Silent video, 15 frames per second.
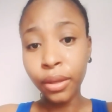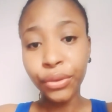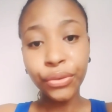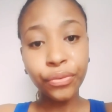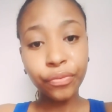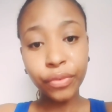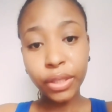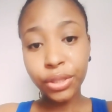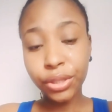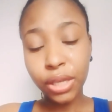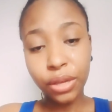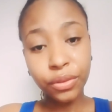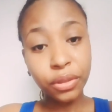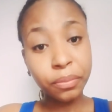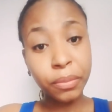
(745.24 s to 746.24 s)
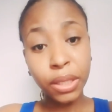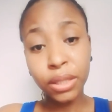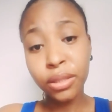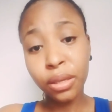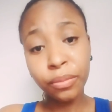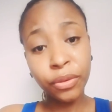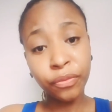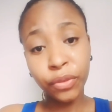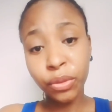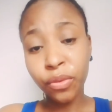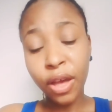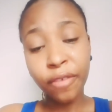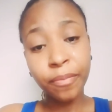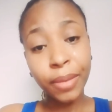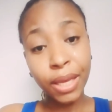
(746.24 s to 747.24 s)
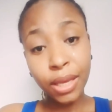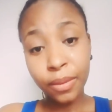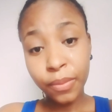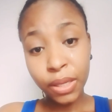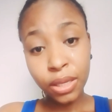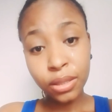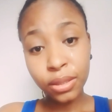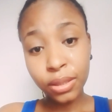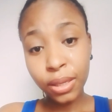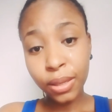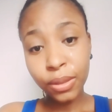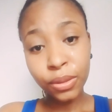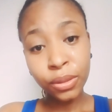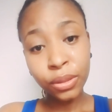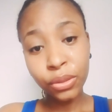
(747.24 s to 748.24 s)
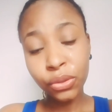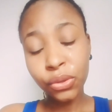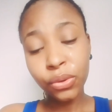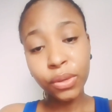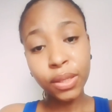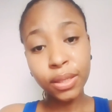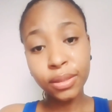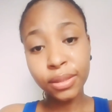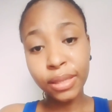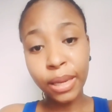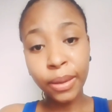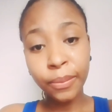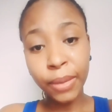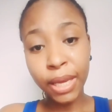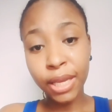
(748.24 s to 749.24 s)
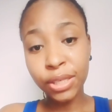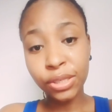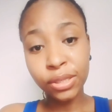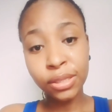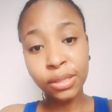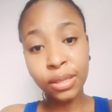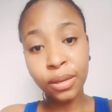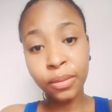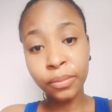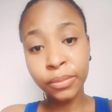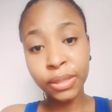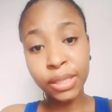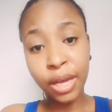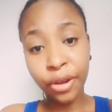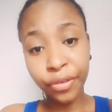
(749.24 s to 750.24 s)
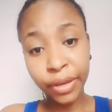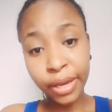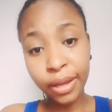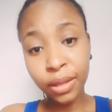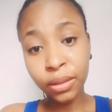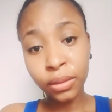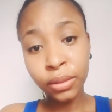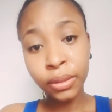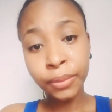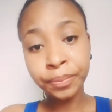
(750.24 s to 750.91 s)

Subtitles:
You've reached out to me. Some of you have babies who are the same age as Darielle.